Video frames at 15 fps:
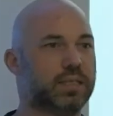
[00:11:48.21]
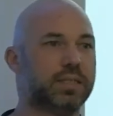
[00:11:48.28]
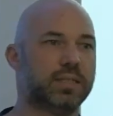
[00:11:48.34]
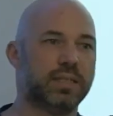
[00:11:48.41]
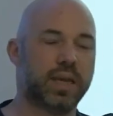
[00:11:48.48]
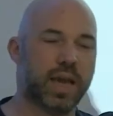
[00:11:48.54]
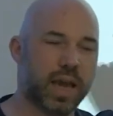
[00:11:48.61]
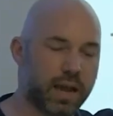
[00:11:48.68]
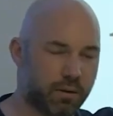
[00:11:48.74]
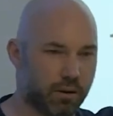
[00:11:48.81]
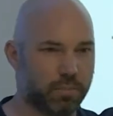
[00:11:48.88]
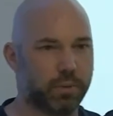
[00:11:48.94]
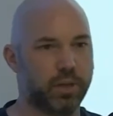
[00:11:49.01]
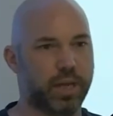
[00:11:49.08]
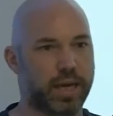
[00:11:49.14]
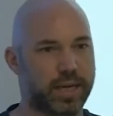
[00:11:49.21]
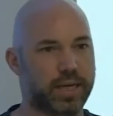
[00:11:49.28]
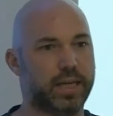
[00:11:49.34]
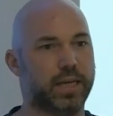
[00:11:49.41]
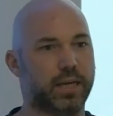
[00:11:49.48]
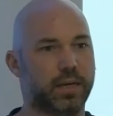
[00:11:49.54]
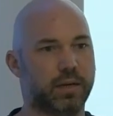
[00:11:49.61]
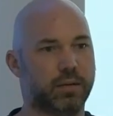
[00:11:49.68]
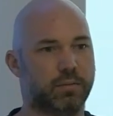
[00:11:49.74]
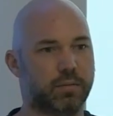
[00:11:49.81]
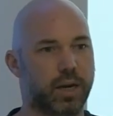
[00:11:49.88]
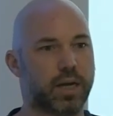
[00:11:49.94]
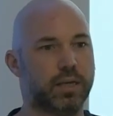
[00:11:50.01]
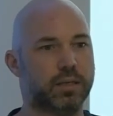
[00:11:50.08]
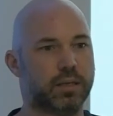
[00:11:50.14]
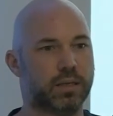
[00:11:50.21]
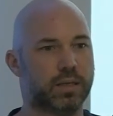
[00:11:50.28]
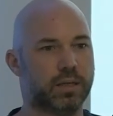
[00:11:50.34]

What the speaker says: terrible idea, right?